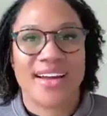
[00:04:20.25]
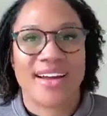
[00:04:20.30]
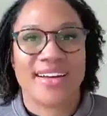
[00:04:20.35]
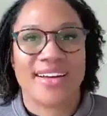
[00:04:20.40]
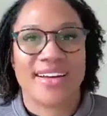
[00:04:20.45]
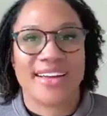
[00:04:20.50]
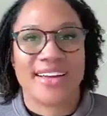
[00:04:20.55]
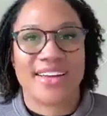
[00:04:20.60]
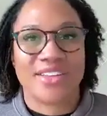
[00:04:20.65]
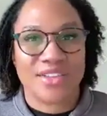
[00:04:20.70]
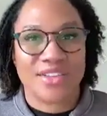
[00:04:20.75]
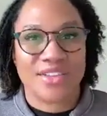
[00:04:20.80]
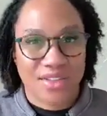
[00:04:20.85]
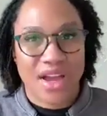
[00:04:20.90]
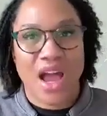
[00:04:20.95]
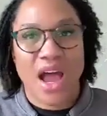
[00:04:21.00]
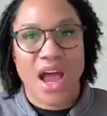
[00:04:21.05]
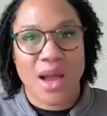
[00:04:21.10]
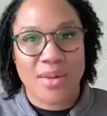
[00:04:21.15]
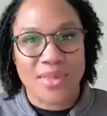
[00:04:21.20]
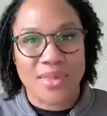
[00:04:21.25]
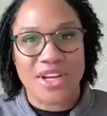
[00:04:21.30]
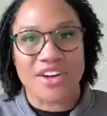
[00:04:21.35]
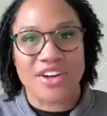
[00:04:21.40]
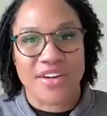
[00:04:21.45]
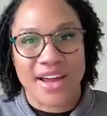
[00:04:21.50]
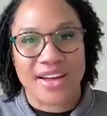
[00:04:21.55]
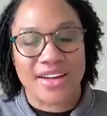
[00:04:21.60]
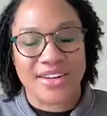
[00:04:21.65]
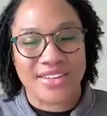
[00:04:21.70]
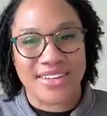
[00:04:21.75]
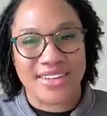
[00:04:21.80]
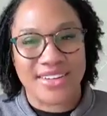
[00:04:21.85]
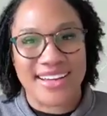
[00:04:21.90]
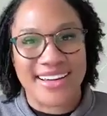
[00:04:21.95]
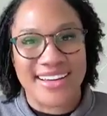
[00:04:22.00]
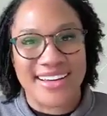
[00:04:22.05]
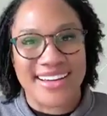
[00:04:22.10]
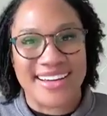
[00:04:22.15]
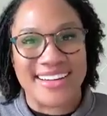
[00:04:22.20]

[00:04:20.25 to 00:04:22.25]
either the common ground